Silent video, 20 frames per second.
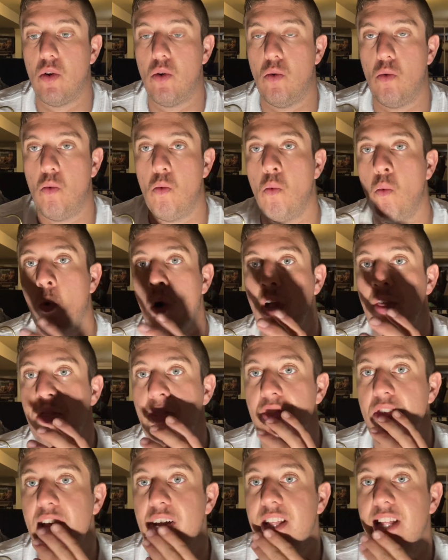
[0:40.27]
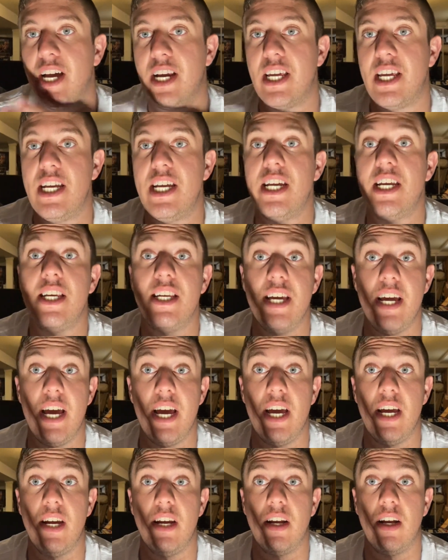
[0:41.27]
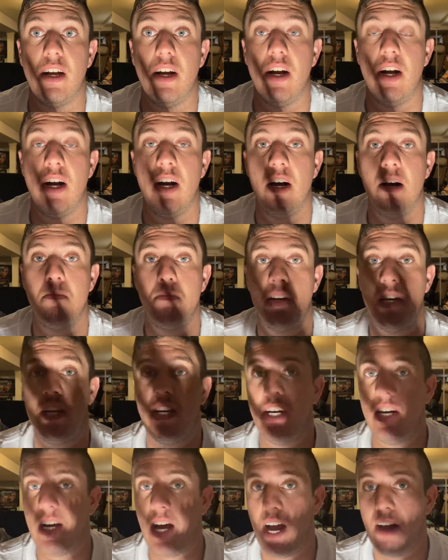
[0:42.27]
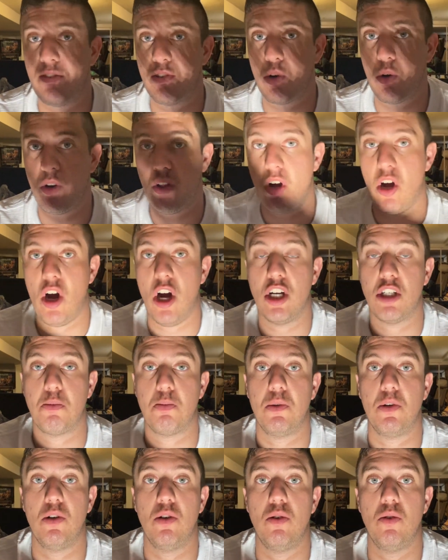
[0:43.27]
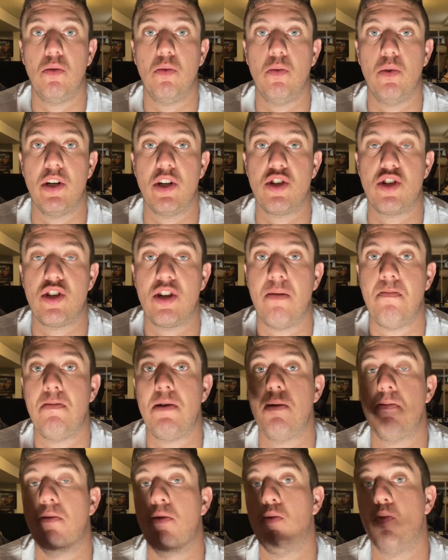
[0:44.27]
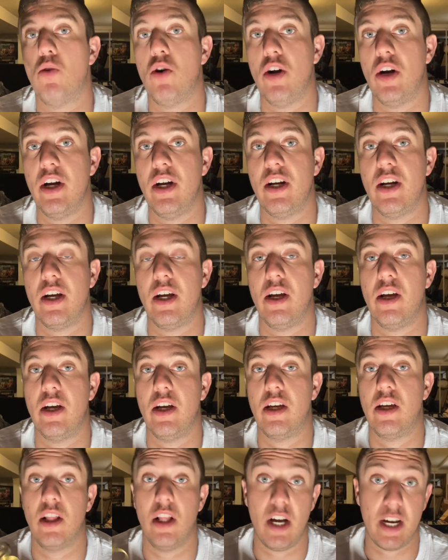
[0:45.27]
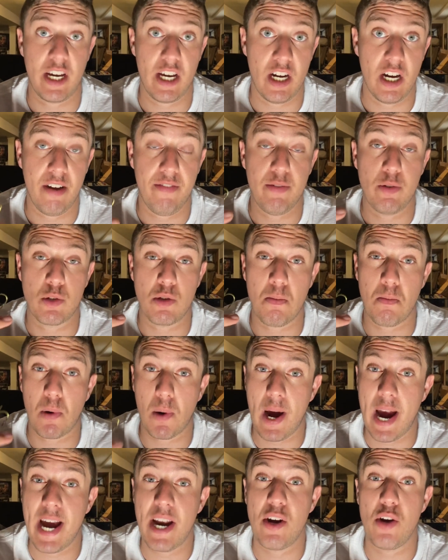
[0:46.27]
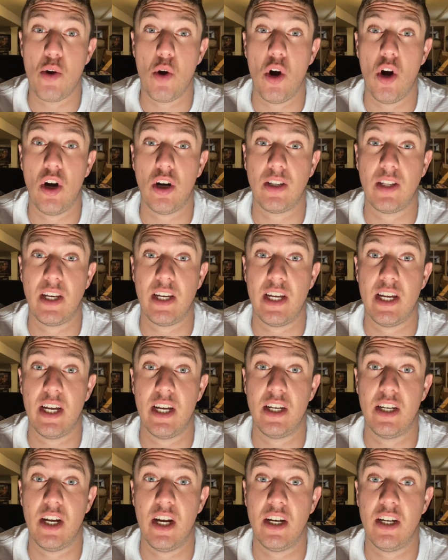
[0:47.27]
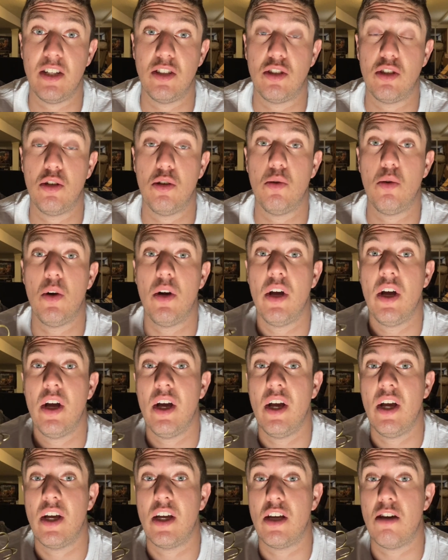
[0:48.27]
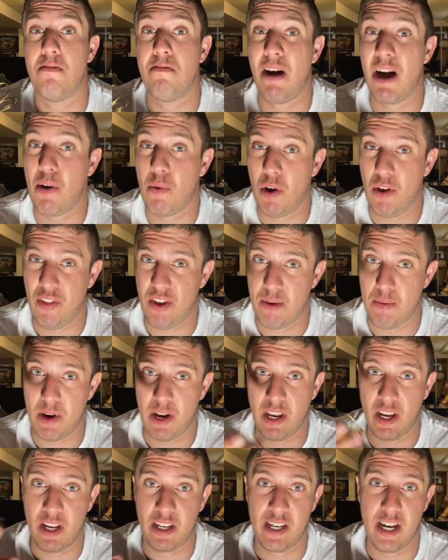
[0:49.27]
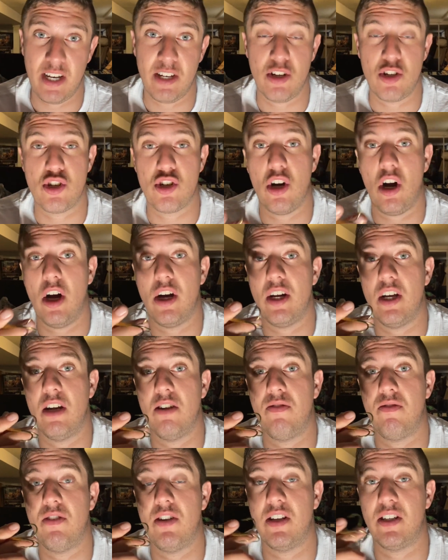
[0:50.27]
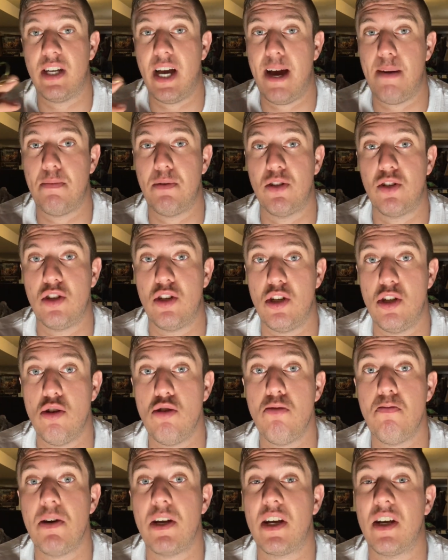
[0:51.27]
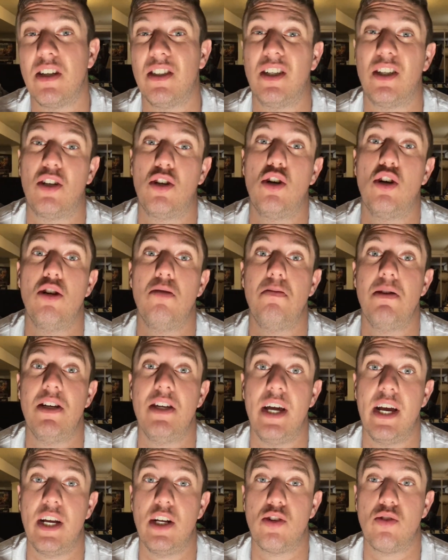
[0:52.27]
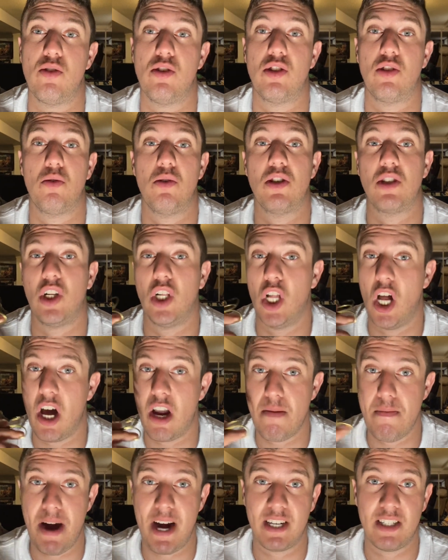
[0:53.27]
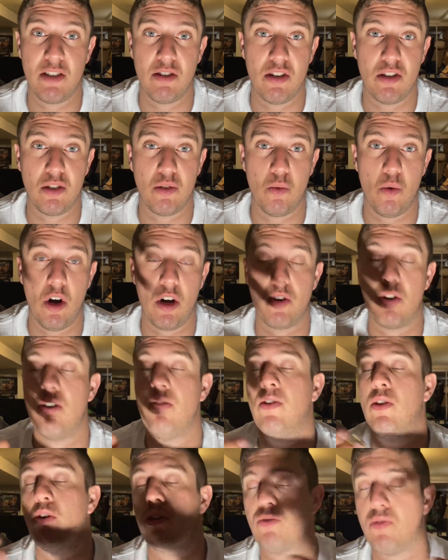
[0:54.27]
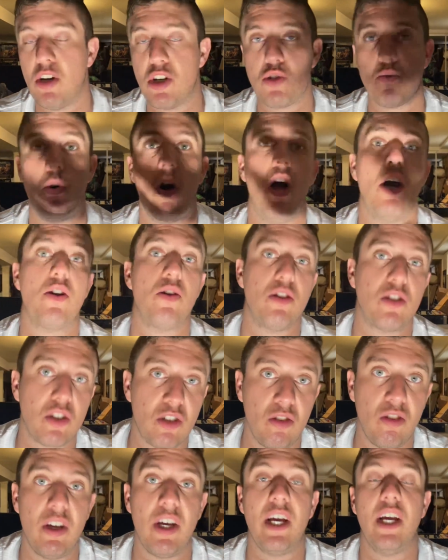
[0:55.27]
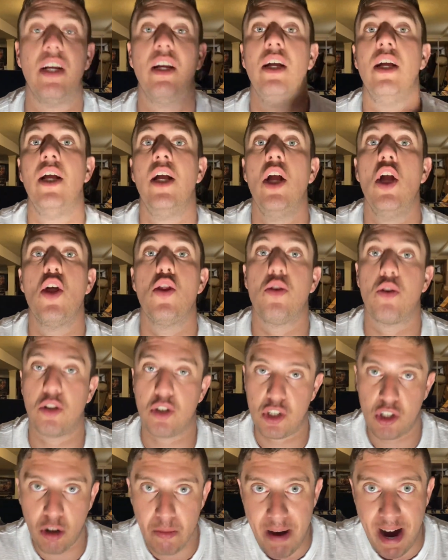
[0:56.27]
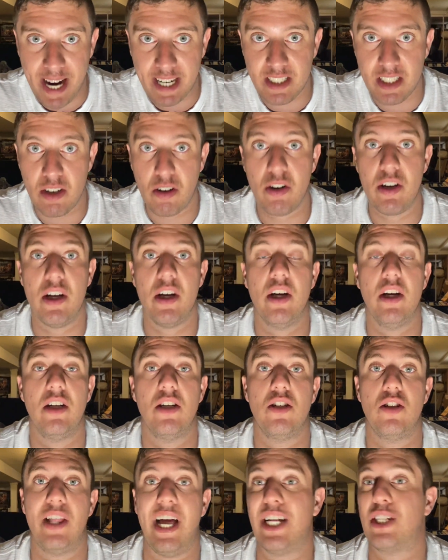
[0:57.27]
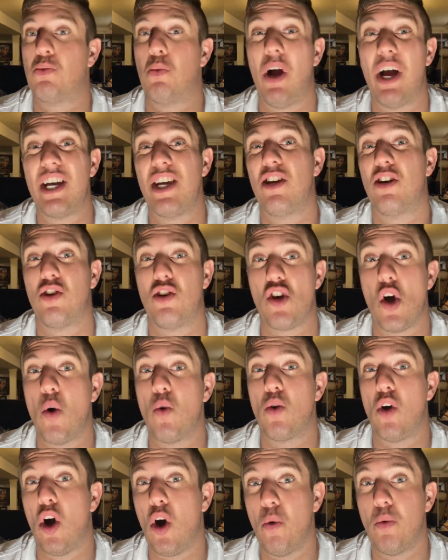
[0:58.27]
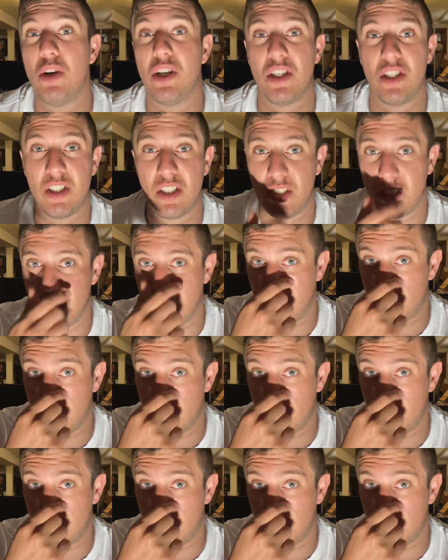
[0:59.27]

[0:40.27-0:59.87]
one thing that he did, he didn't have to go to the hospital, which some people would. He lucky enough, it was a brand new hook that he had done it to. You might want to think about getting a tetanus shot if this happens to you because it could be dangerous. There is a lot of bacteria in water. Even though it's fresh water, it's clean, there's still bacteria. That's why you can't always